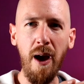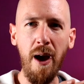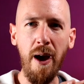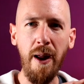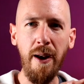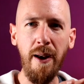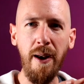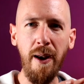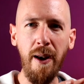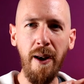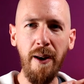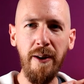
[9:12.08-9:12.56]

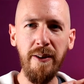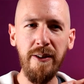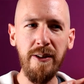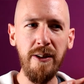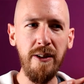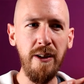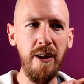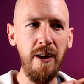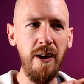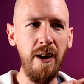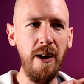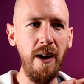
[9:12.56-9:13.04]

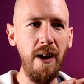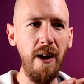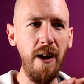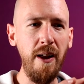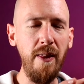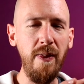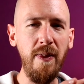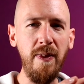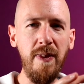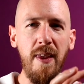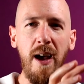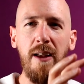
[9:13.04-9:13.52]
and
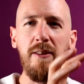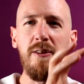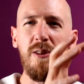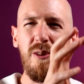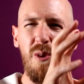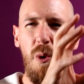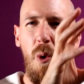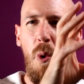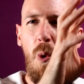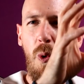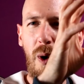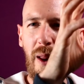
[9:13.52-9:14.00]
that's
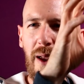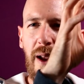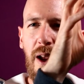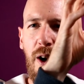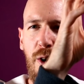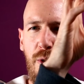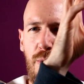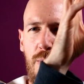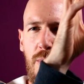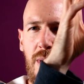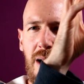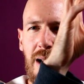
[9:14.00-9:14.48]
all it
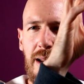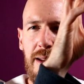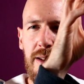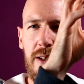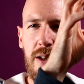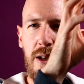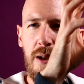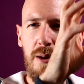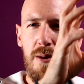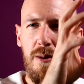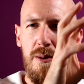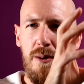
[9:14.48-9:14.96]
can really
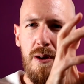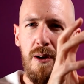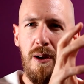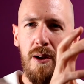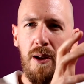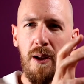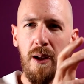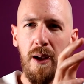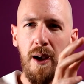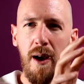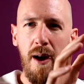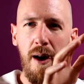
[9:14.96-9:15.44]
do.
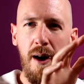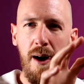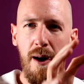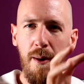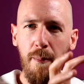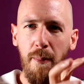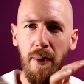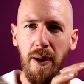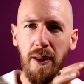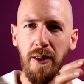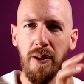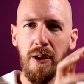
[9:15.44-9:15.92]

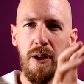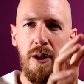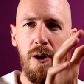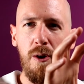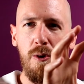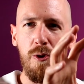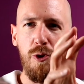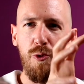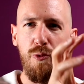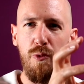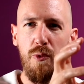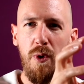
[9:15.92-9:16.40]

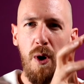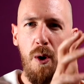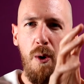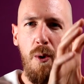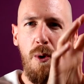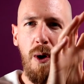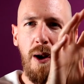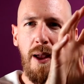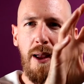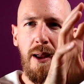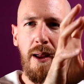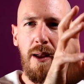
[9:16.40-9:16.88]
It's
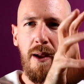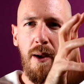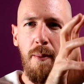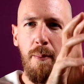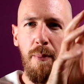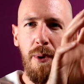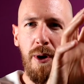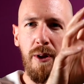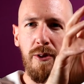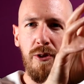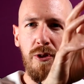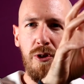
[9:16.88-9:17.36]
rolling,
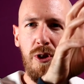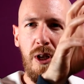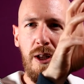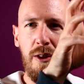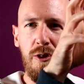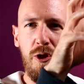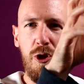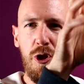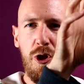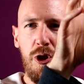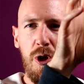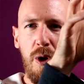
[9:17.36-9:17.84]
but
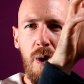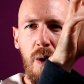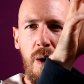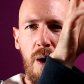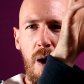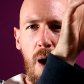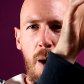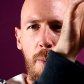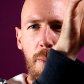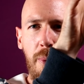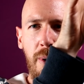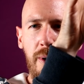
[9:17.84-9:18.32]
it's just
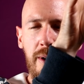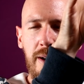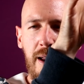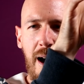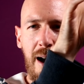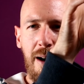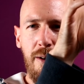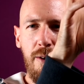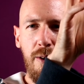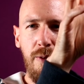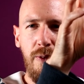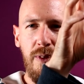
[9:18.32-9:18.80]
going up and
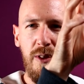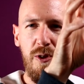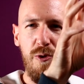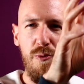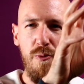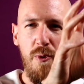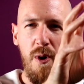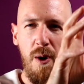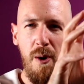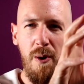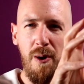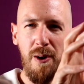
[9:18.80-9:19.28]
down on these
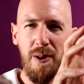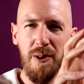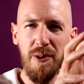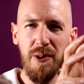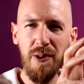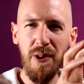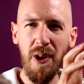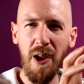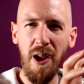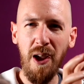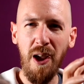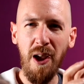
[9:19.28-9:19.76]

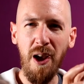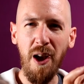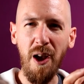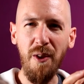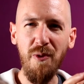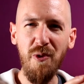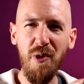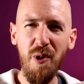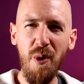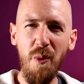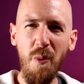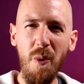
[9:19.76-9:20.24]
rollers.
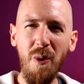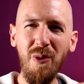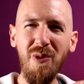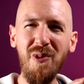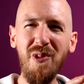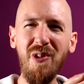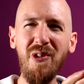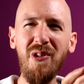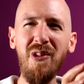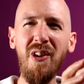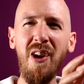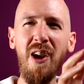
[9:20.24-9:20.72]
And so
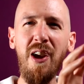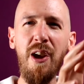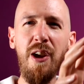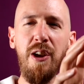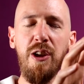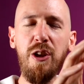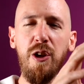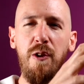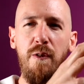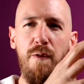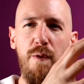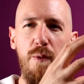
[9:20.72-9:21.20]
once
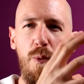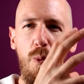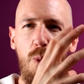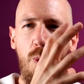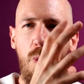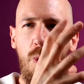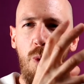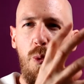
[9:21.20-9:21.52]
you've